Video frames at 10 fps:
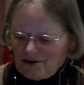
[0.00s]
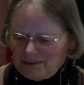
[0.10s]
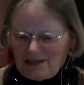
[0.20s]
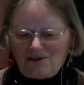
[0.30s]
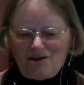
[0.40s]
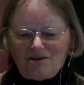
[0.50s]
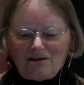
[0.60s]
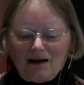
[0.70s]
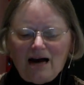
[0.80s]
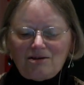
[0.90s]
But this is
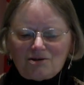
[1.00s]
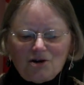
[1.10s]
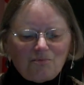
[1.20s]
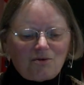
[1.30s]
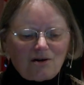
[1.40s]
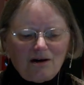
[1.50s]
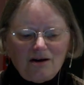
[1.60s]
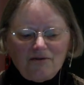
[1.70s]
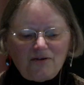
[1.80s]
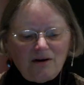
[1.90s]
isotopes
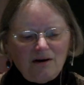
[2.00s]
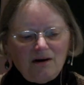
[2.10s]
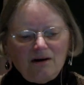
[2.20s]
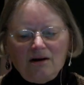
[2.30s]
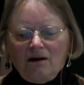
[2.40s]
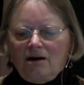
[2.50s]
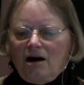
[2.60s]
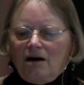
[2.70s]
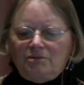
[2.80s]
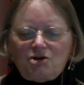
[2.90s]
of
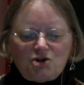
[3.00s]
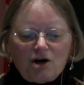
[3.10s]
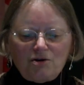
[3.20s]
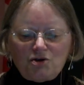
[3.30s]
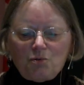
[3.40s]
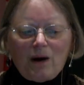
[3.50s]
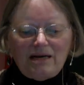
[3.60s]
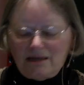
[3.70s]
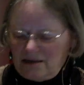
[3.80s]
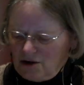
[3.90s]
discharge-weighted